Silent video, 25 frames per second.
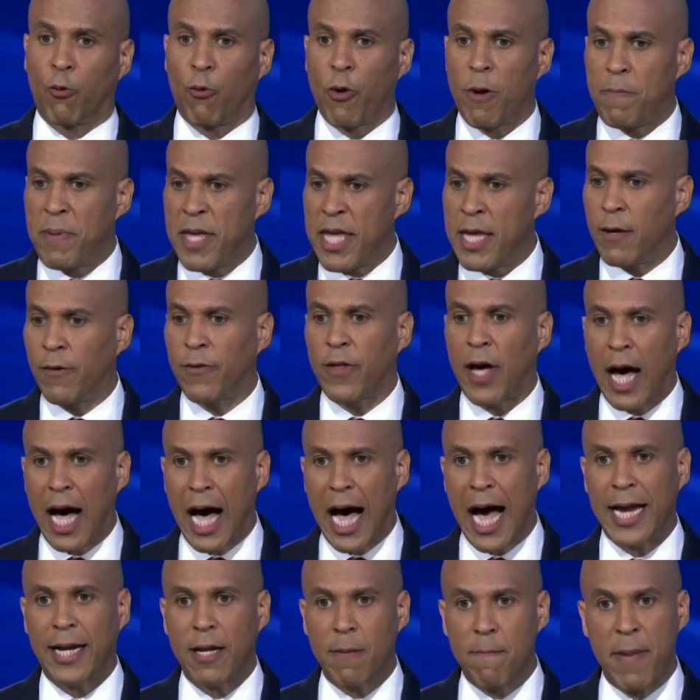to repeal the
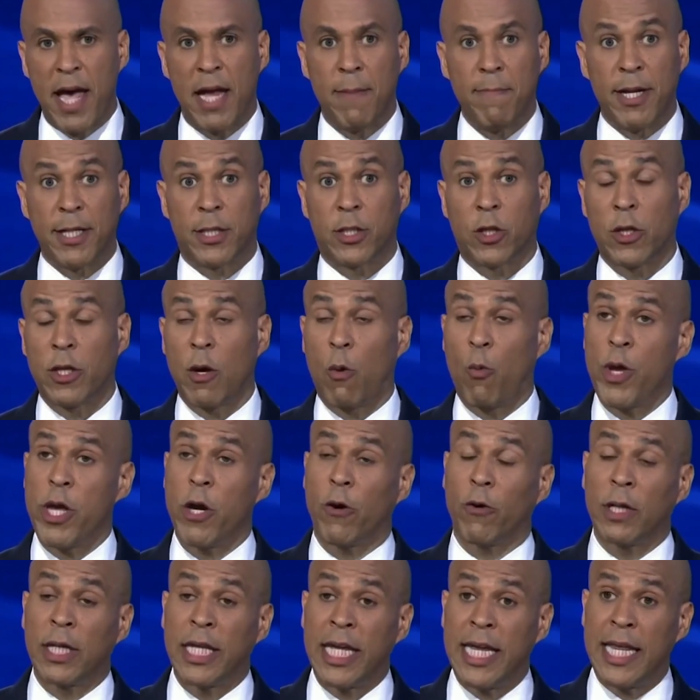Hyde Amendment so that
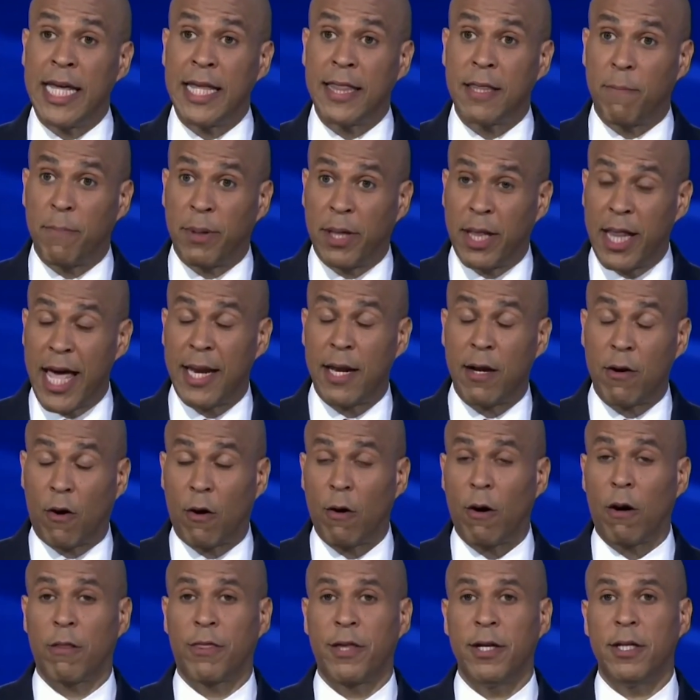we are leading the planet
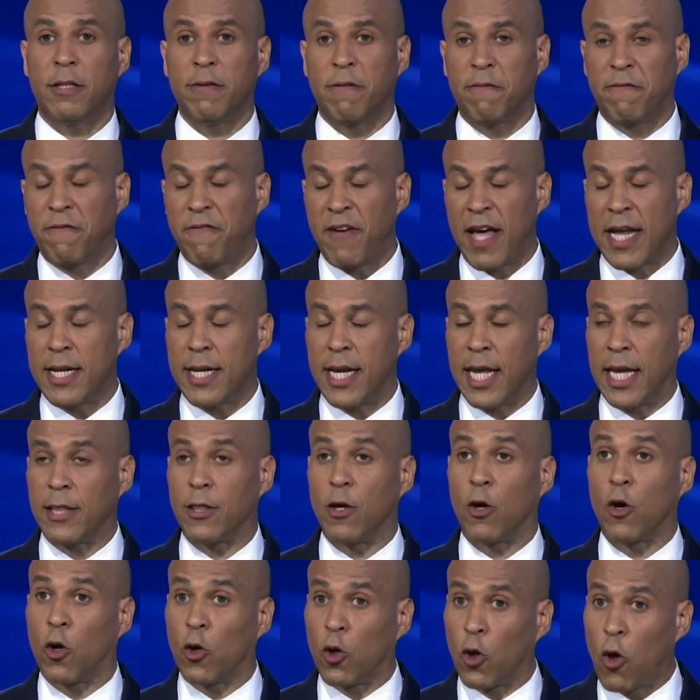Earth in
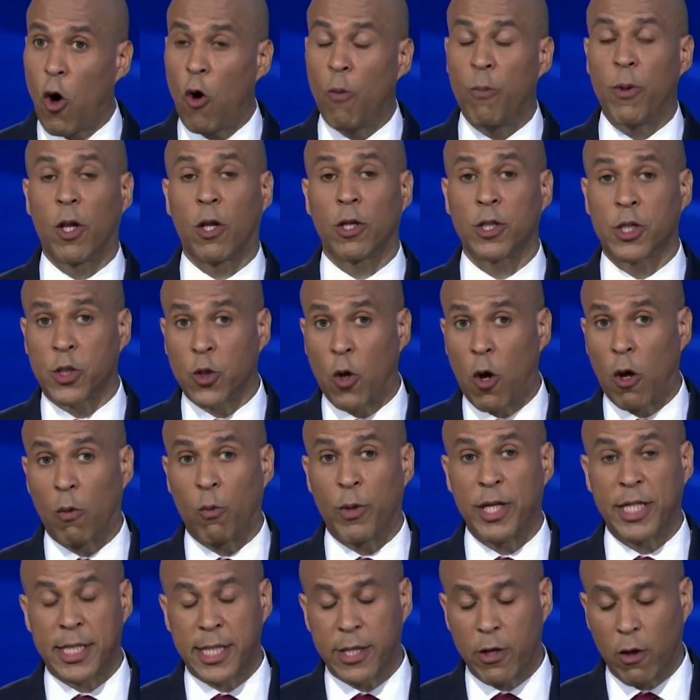defending the global
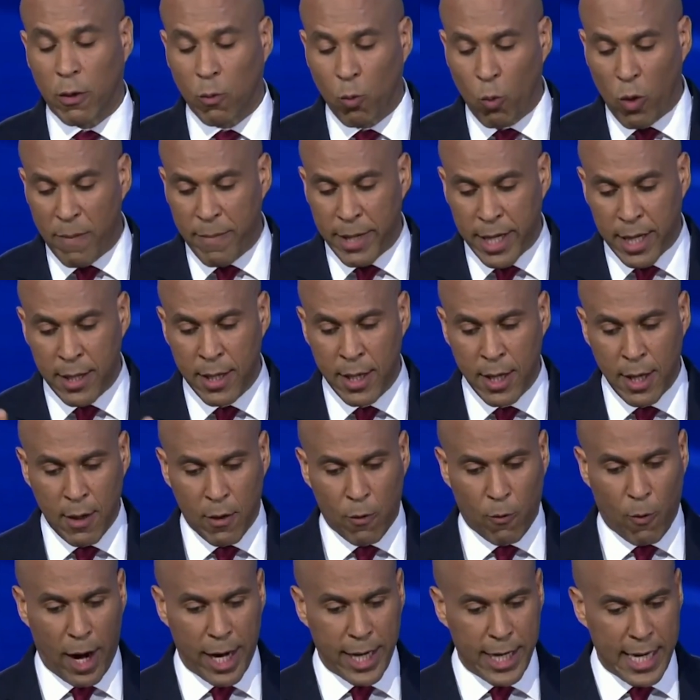assault we see on women
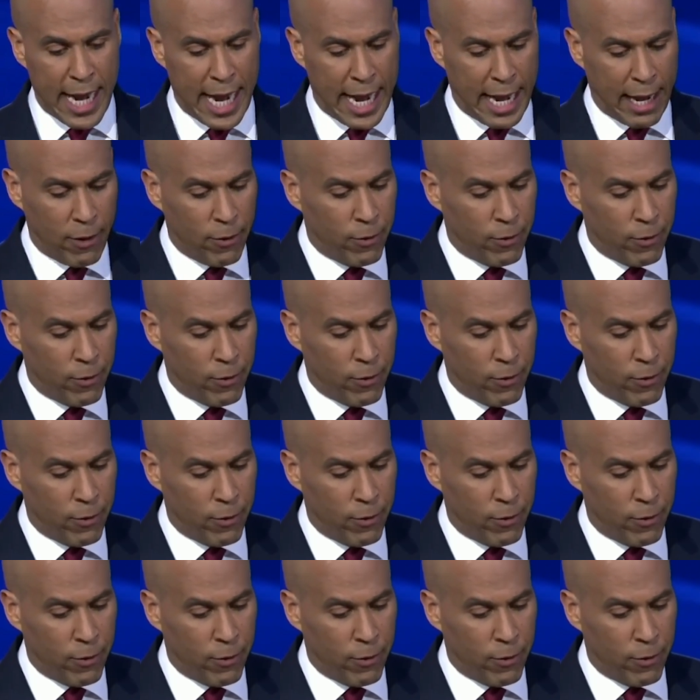right